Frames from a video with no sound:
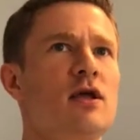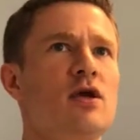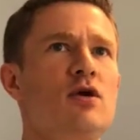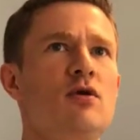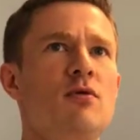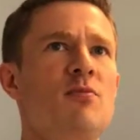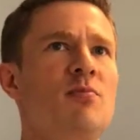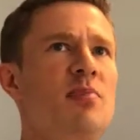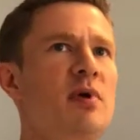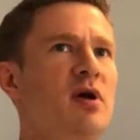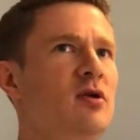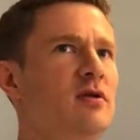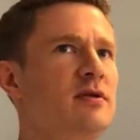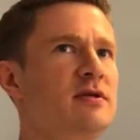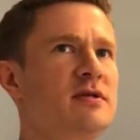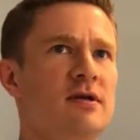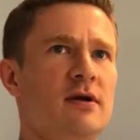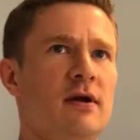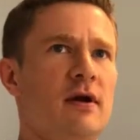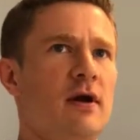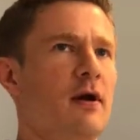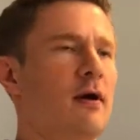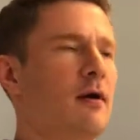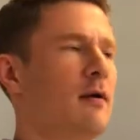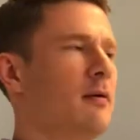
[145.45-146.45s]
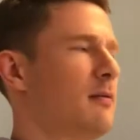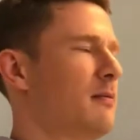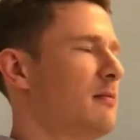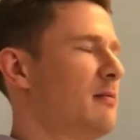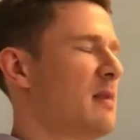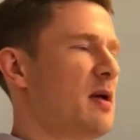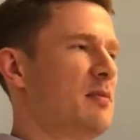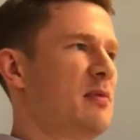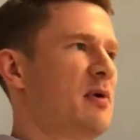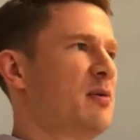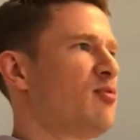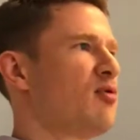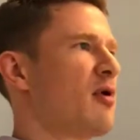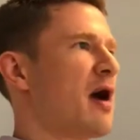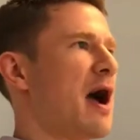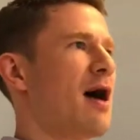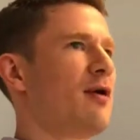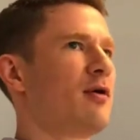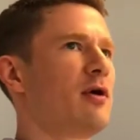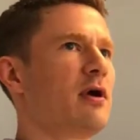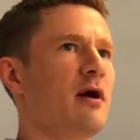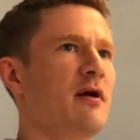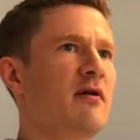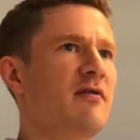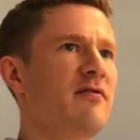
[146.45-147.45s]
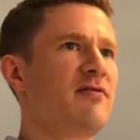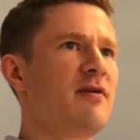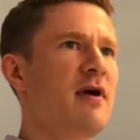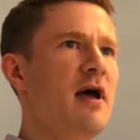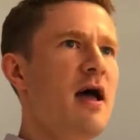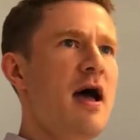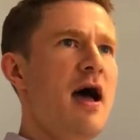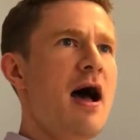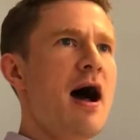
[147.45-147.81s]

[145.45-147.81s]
you built and are maybe proud of,